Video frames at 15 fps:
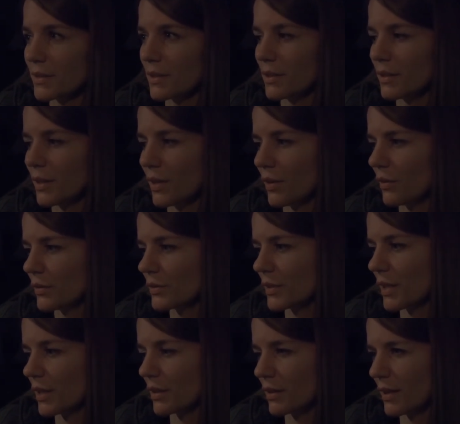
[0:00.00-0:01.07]
And, you know, it's
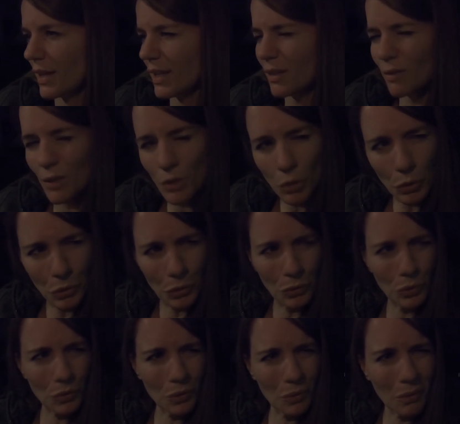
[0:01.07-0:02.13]
like, Annie Rachel
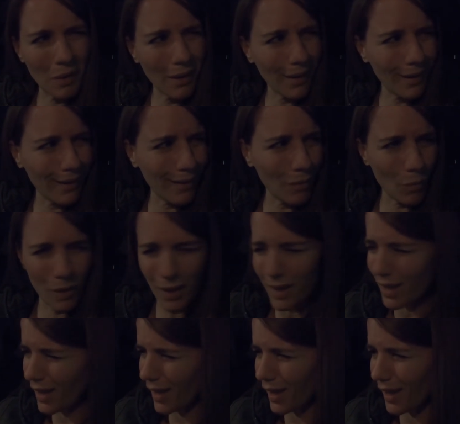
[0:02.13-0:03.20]
who? Huh?
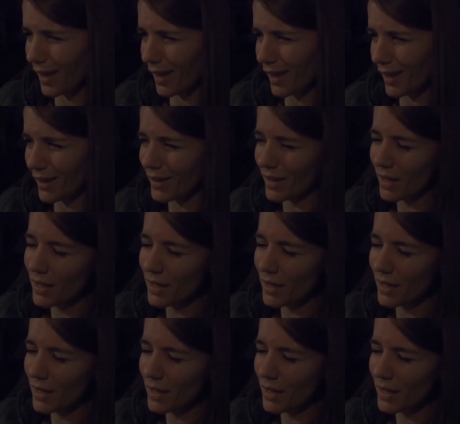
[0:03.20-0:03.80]
What?